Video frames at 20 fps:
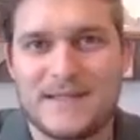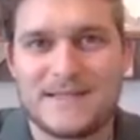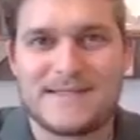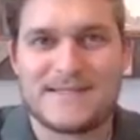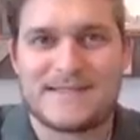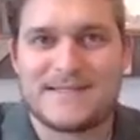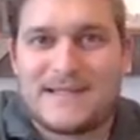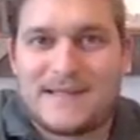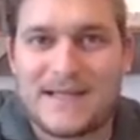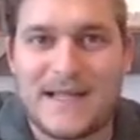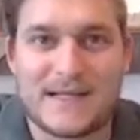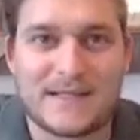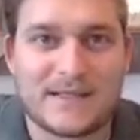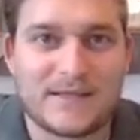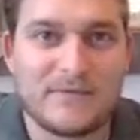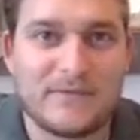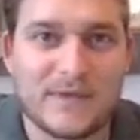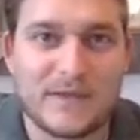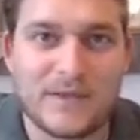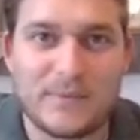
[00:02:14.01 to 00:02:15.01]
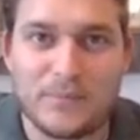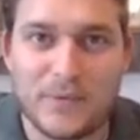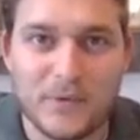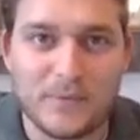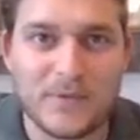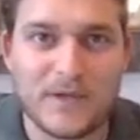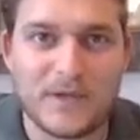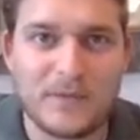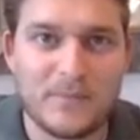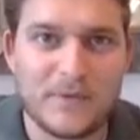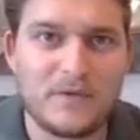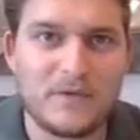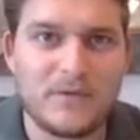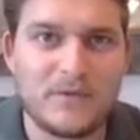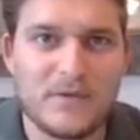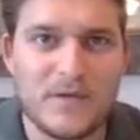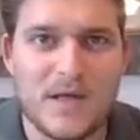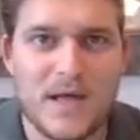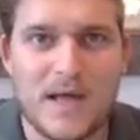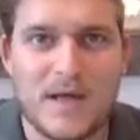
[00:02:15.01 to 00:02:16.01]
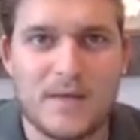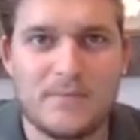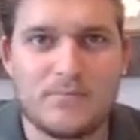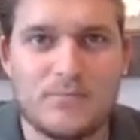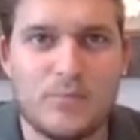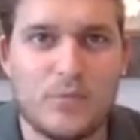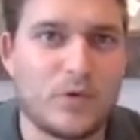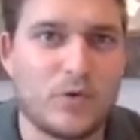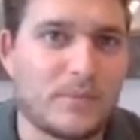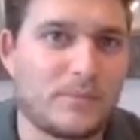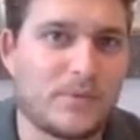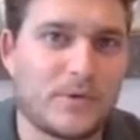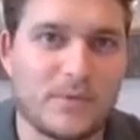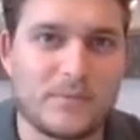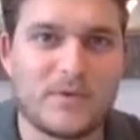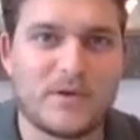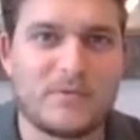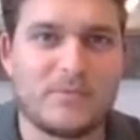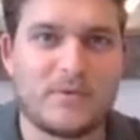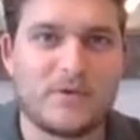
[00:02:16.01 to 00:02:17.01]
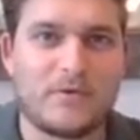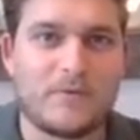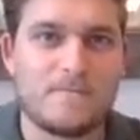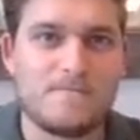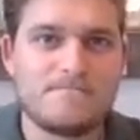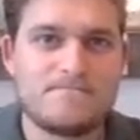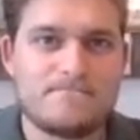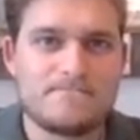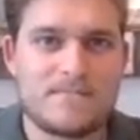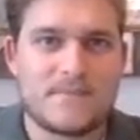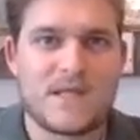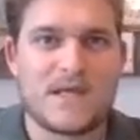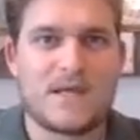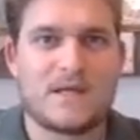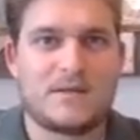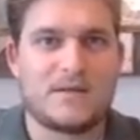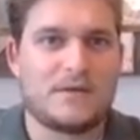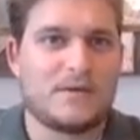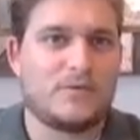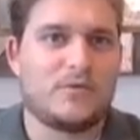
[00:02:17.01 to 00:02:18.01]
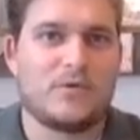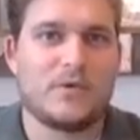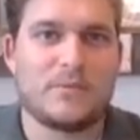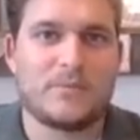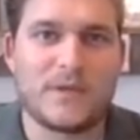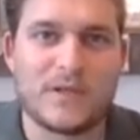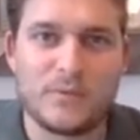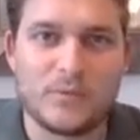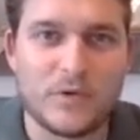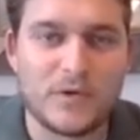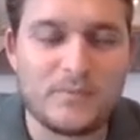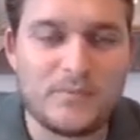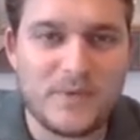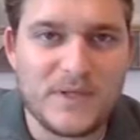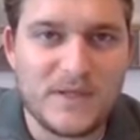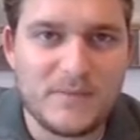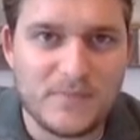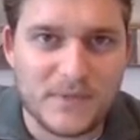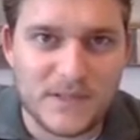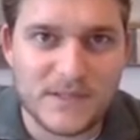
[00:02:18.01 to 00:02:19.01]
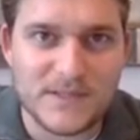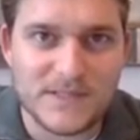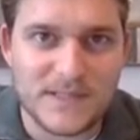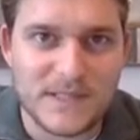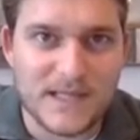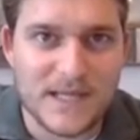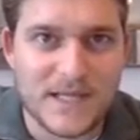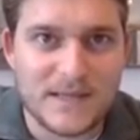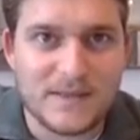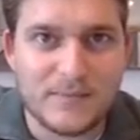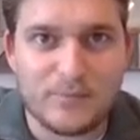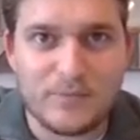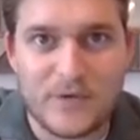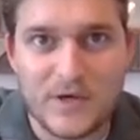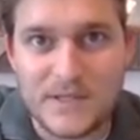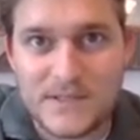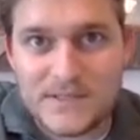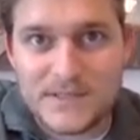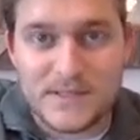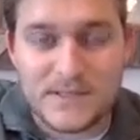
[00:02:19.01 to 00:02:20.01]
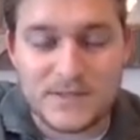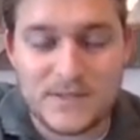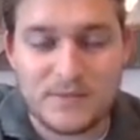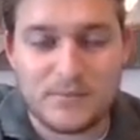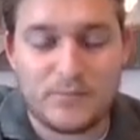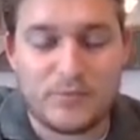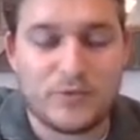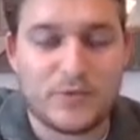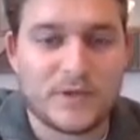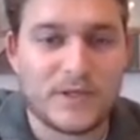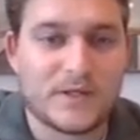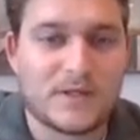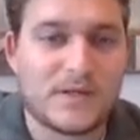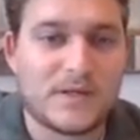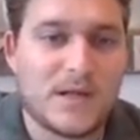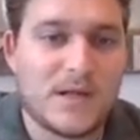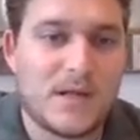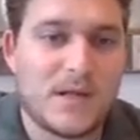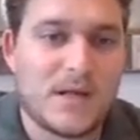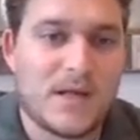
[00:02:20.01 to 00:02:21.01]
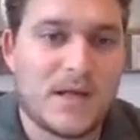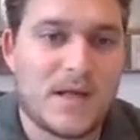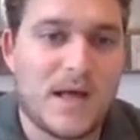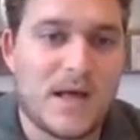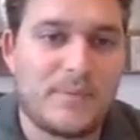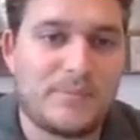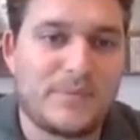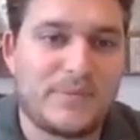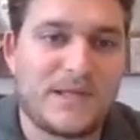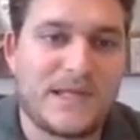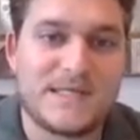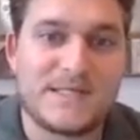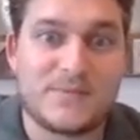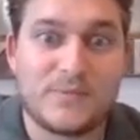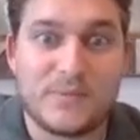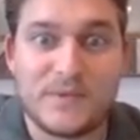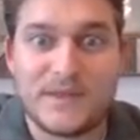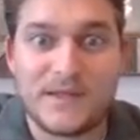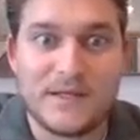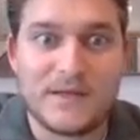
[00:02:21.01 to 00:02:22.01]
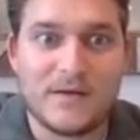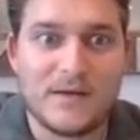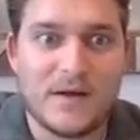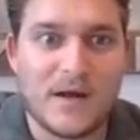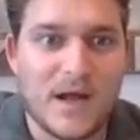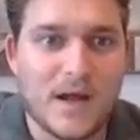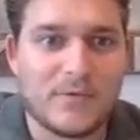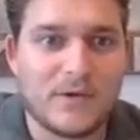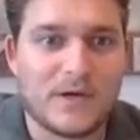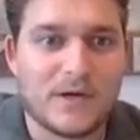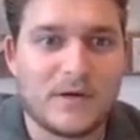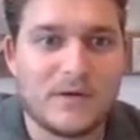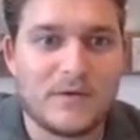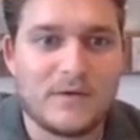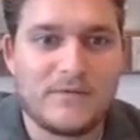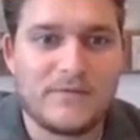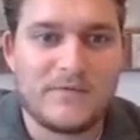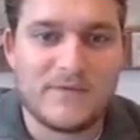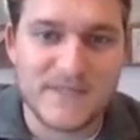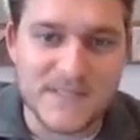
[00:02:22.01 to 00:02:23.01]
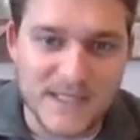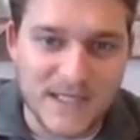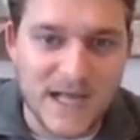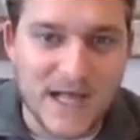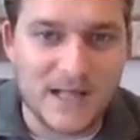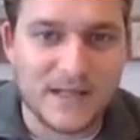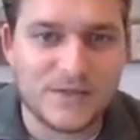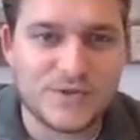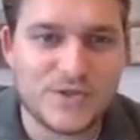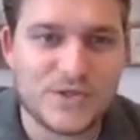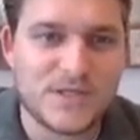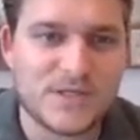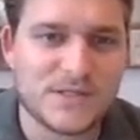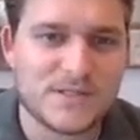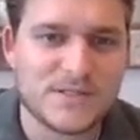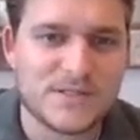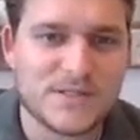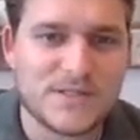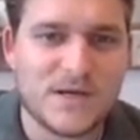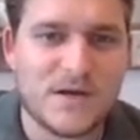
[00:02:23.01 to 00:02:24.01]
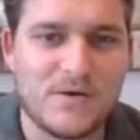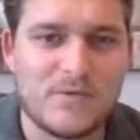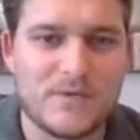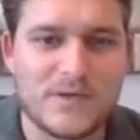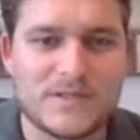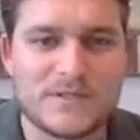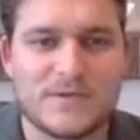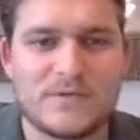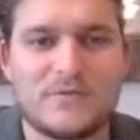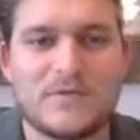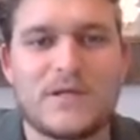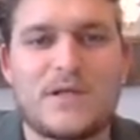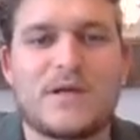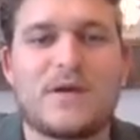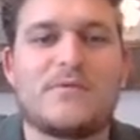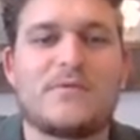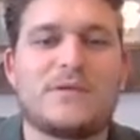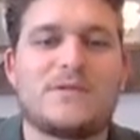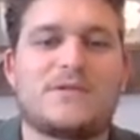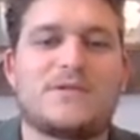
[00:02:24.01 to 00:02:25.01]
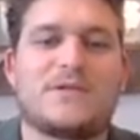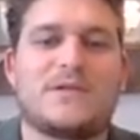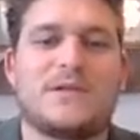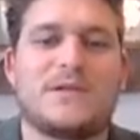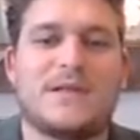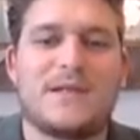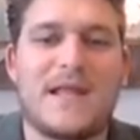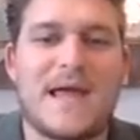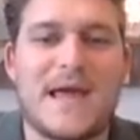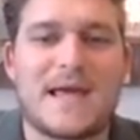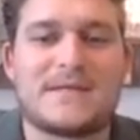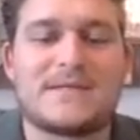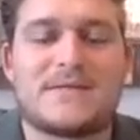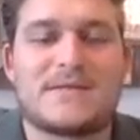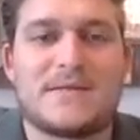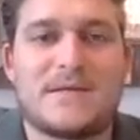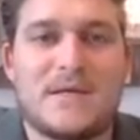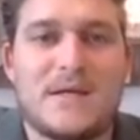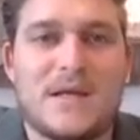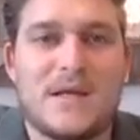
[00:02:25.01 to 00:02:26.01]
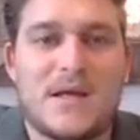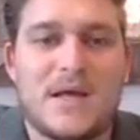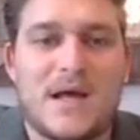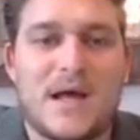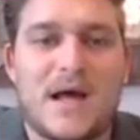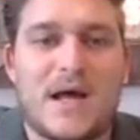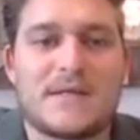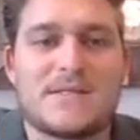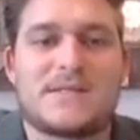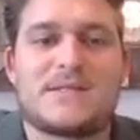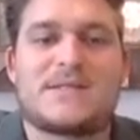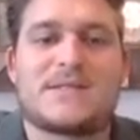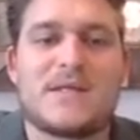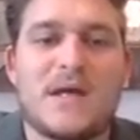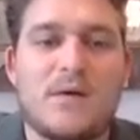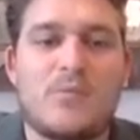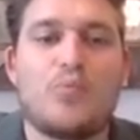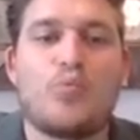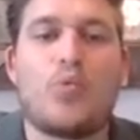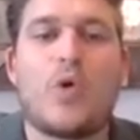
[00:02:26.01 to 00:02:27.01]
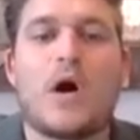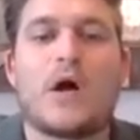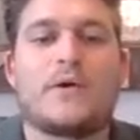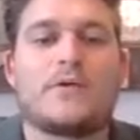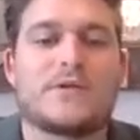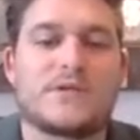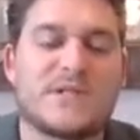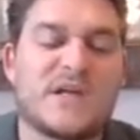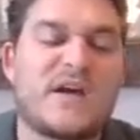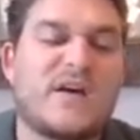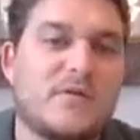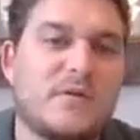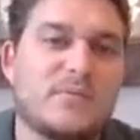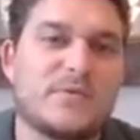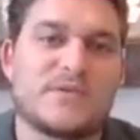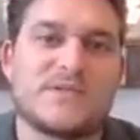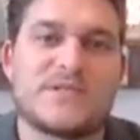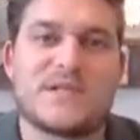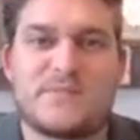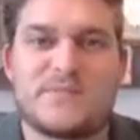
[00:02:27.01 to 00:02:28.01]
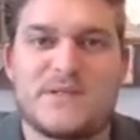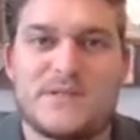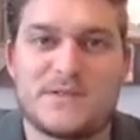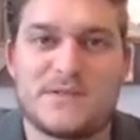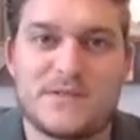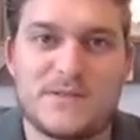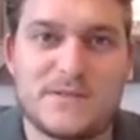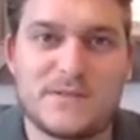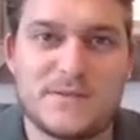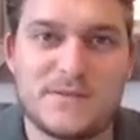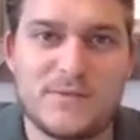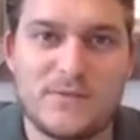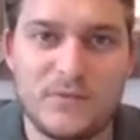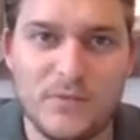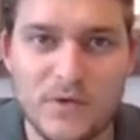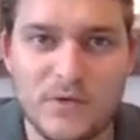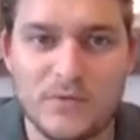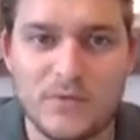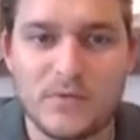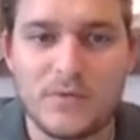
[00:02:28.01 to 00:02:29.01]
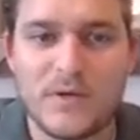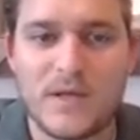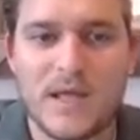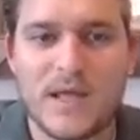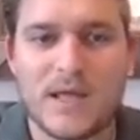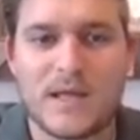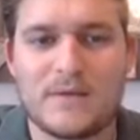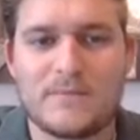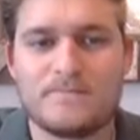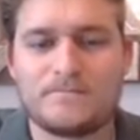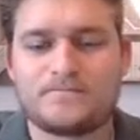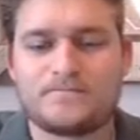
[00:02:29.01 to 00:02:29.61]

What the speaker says: It's selectively permeable, more permeable than it normally would be because, again, the brain's such an important place within our physiology. And so it's only going to let some water-soluble substances through. And